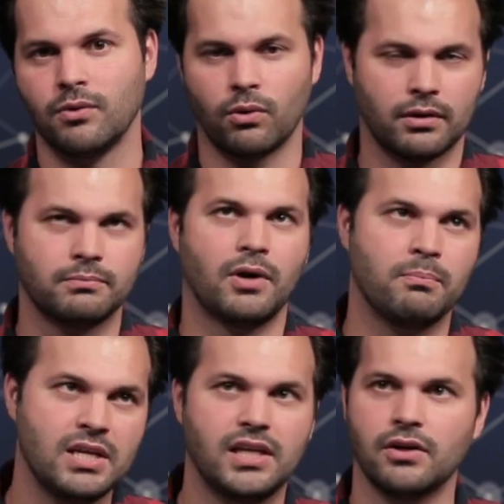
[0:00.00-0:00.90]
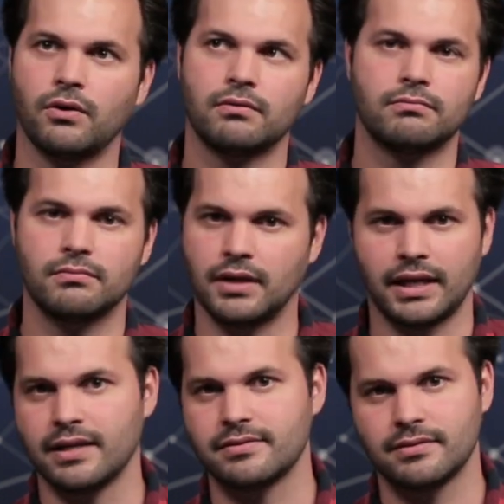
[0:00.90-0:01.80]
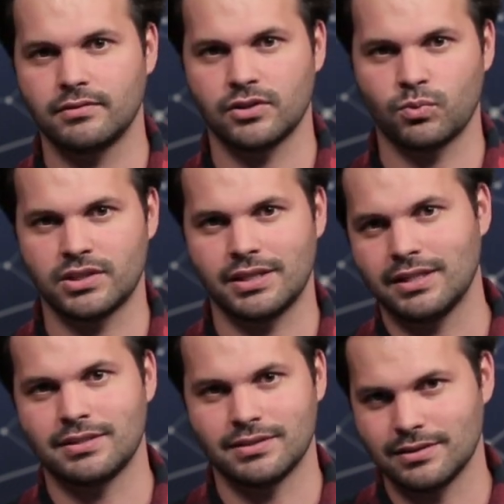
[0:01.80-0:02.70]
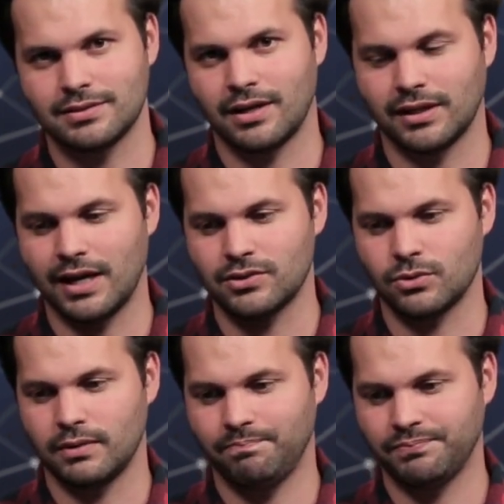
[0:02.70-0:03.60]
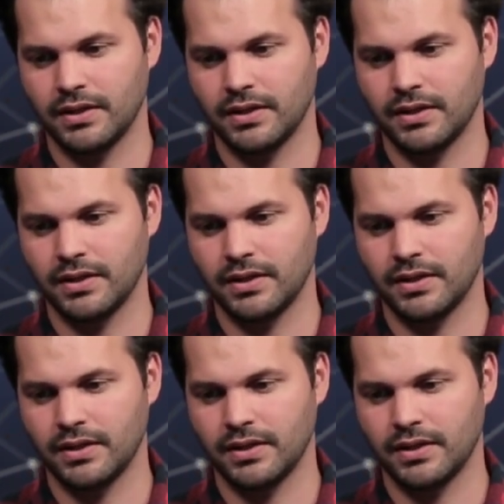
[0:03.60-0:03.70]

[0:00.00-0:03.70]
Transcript: Or a meteor, I guess, because once it hits us, it's not an asteroid.